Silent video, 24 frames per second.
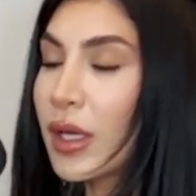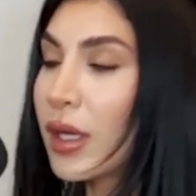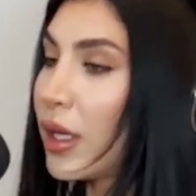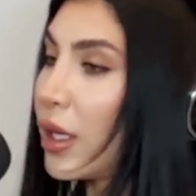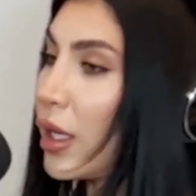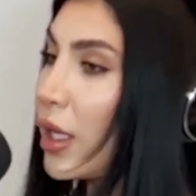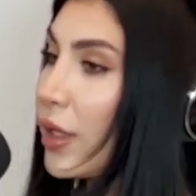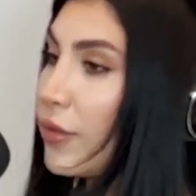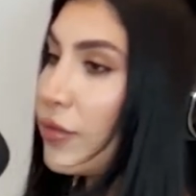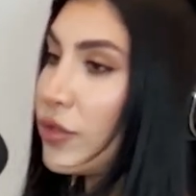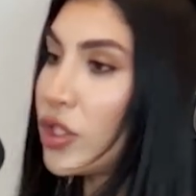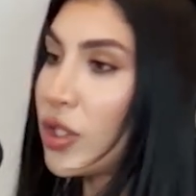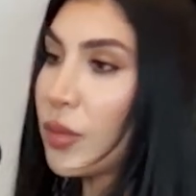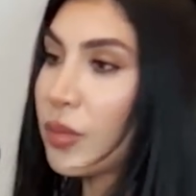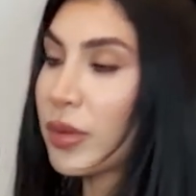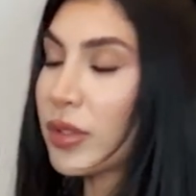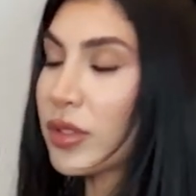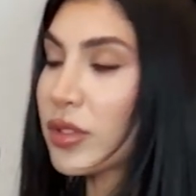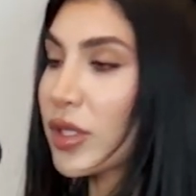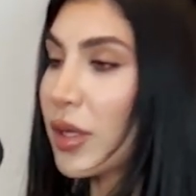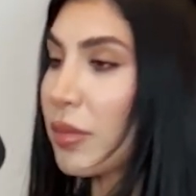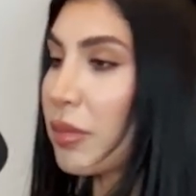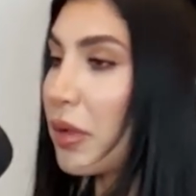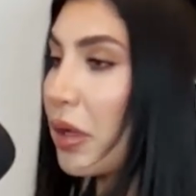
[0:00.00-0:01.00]
If she
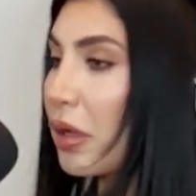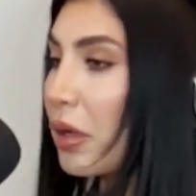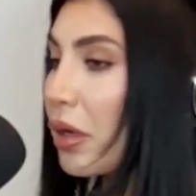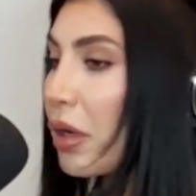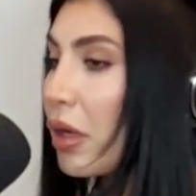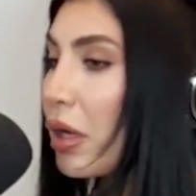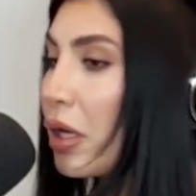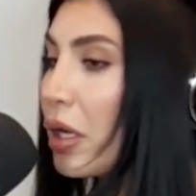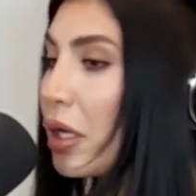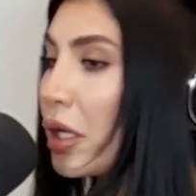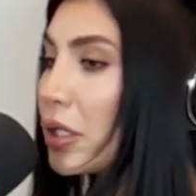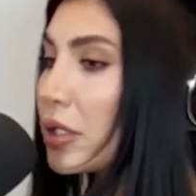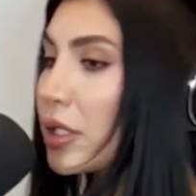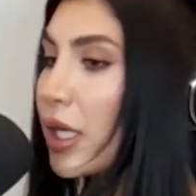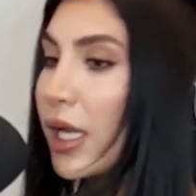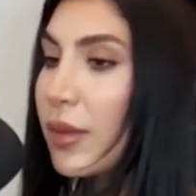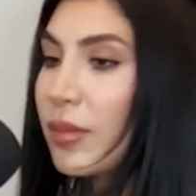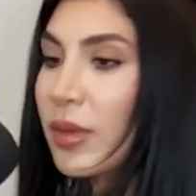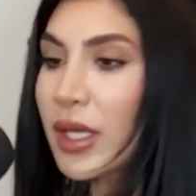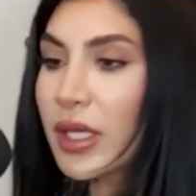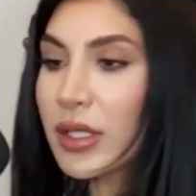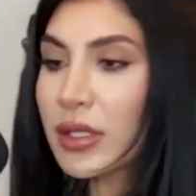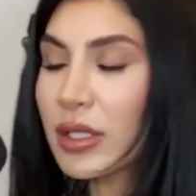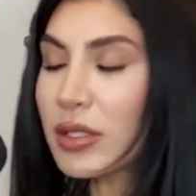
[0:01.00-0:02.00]
pulls up the card, I
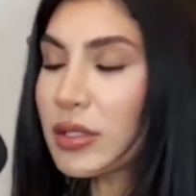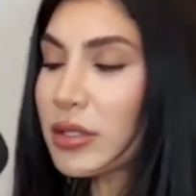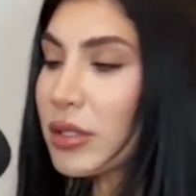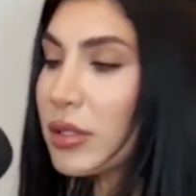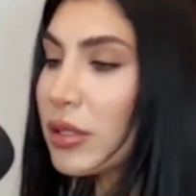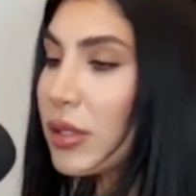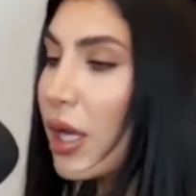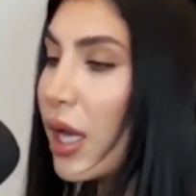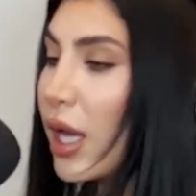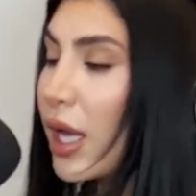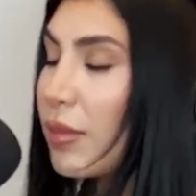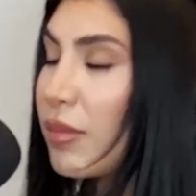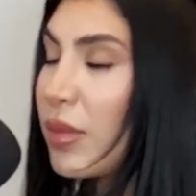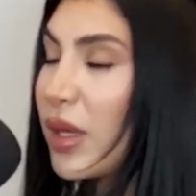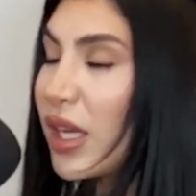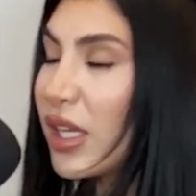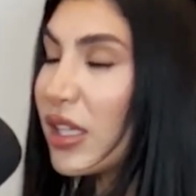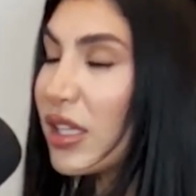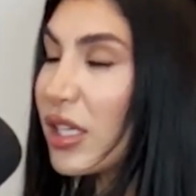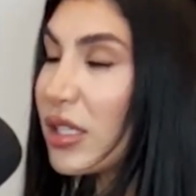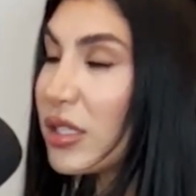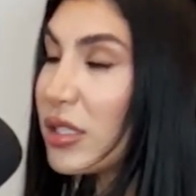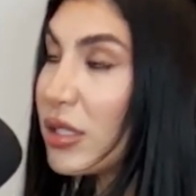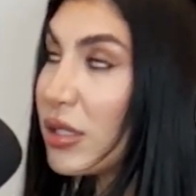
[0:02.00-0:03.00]
pay attention
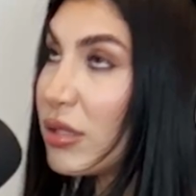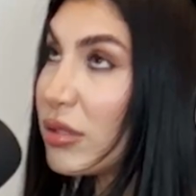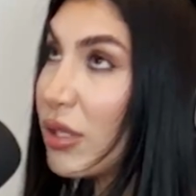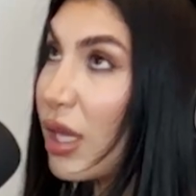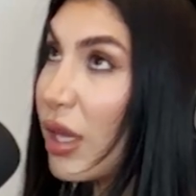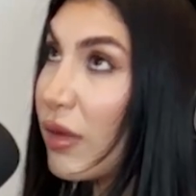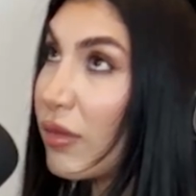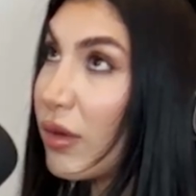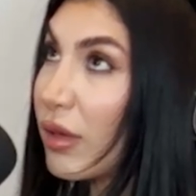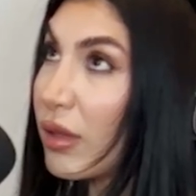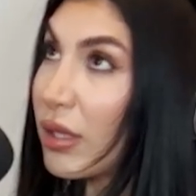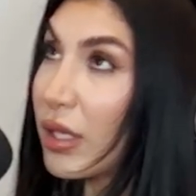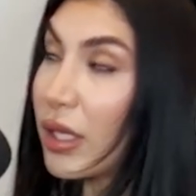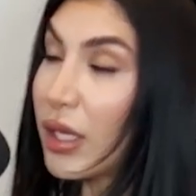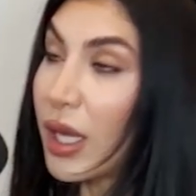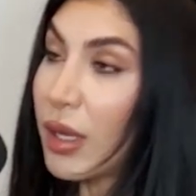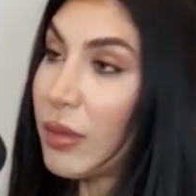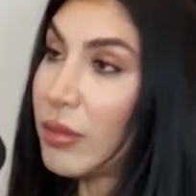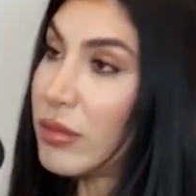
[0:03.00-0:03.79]
to everything.